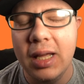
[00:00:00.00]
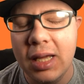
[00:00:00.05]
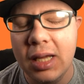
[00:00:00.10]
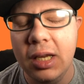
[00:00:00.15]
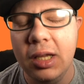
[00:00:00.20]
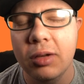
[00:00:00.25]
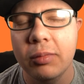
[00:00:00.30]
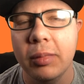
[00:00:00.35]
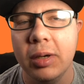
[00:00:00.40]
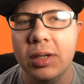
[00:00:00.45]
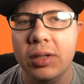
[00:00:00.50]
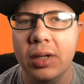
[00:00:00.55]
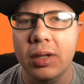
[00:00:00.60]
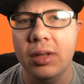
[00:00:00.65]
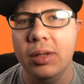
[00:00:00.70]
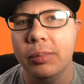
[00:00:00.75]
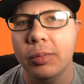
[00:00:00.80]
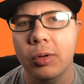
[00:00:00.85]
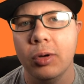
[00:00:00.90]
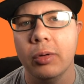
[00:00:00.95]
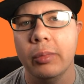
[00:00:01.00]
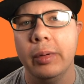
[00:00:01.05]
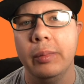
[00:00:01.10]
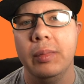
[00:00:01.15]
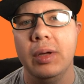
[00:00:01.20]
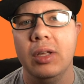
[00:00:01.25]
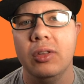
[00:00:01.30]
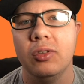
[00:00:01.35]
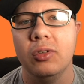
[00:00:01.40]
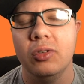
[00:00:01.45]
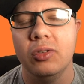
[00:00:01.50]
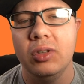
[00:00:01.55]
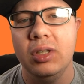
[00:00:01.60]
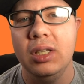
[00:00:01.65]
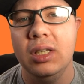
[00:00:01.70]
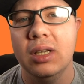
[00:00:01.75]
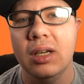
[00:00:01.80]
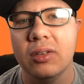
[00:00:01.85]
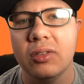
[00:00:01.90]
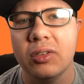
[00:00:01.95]
any of my daily Pokemon Masters
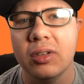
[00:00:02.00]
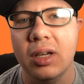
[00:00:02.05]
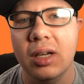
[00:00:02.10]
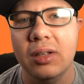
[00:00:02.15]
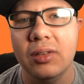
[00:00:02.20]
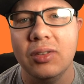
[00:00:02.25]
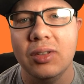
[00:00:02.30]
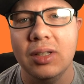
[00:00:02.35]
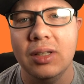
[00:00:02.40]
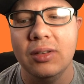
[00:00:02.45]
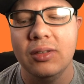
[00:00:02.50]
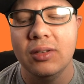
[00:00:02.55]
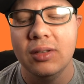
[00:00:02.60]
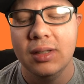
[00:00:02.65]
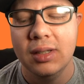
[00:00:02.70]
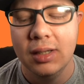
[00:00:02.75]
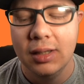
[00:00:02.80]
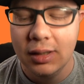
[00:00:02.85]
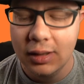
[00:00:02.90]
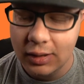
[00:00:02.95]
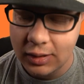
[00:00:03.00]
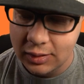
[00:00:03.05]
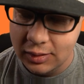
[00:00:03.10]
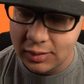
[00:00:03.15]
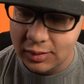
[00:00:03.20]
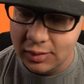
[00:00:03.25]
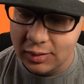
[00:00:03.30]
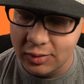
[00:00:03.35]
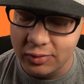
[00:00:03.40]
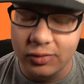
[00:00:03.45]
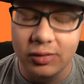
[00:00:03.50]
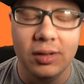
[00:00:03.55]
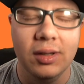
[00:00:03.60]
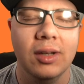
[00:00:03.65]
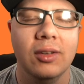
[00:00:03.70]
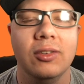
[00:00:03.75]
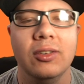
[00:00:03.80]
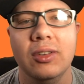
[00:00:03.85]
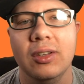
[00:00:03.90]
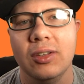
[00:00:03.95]
EX content. I'll see you
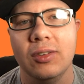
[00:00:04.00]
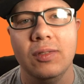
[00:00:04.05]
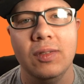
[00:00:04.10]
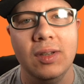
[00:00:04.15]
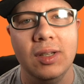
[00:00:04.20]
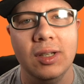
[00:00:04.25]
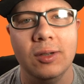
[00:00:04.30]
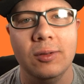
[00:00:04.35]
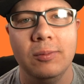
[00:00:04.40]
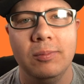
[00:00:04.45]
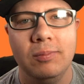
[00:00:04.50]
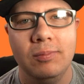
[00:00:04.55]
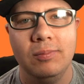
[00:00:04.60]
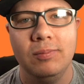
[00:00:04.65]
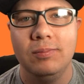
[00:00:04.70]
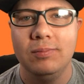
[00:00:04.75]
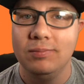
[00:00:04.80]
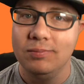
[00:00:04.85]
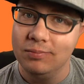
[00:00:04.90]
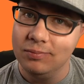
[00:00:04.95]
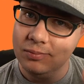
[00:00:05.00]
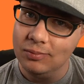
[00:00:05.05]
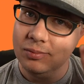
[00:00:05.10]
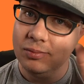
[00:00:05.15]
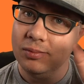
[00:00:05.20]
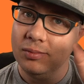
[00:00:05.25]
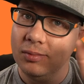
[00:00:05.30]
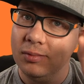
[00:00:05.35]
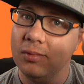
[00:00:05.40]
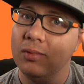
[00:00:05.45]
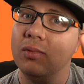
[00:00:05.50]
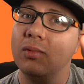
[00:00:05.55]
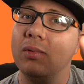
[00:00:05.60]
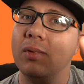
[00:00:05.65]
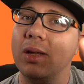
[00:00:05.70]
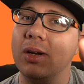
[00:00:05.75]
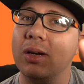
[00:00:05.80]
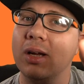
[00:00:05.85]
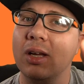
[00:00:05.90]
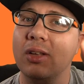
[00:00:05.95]
guys in the next video.
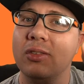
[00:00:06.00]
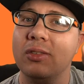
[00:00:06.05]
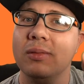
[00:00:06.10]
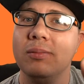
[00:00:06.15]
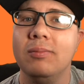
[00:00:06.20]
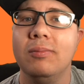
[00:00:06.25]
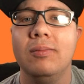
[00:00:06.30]
Later, guys.